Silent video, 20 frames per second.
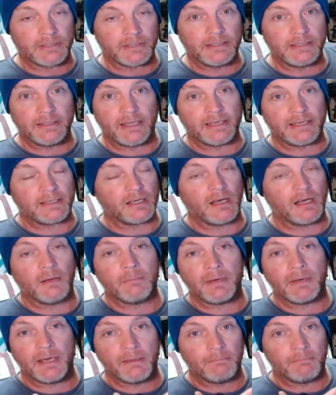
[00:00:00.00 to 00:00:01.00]
They
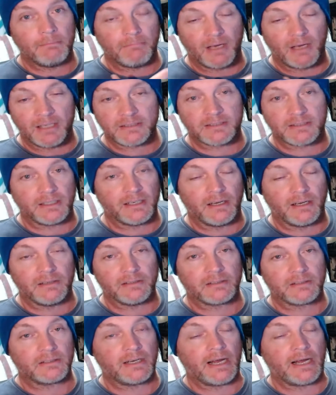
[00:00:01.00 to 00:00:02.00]
come in, busted all
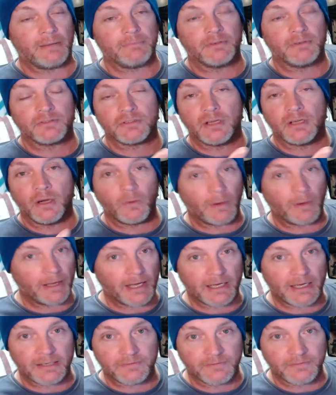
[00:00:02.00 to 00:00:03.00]
the crap, and there's no way
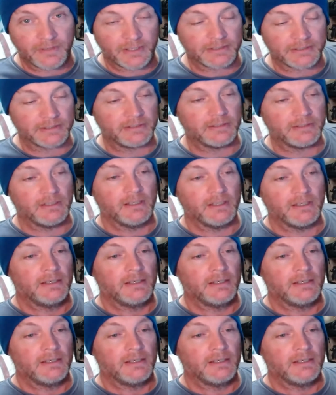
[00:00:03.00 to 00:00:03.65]
I can fix it.